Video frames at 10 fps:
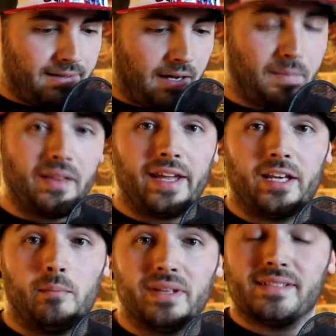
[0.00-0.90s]
I'm not
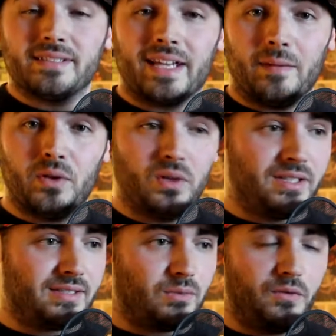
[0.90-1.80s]
liking them. But since I am doing
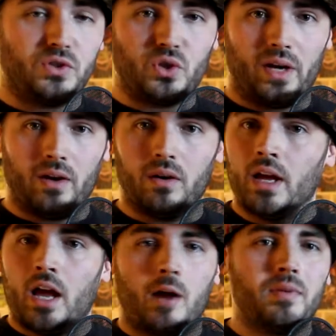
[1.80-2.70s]
this review show now,
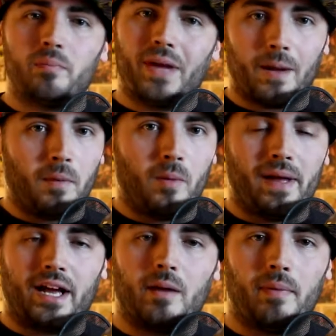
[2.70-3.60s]
I'm going to pick them all
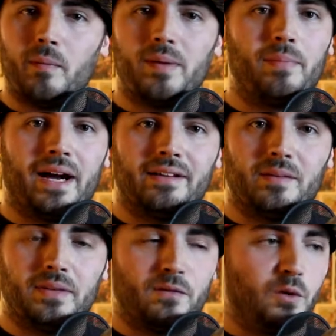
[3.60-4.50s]
back up. I'll be buying
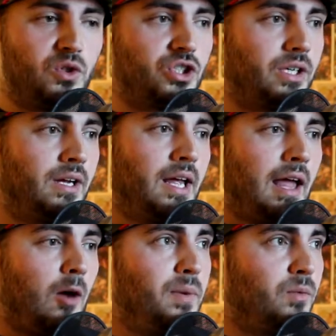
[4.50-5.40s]
them in the future.
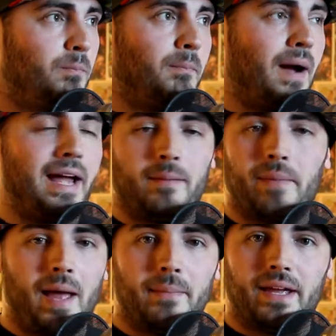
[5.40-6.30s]
I'll be buying
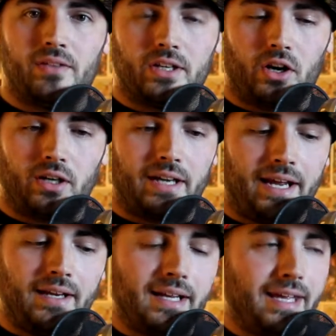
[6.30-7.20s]
Batman The Dark
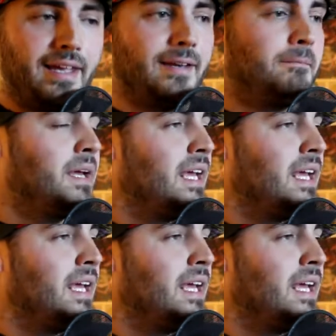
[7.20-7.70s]
Knight again.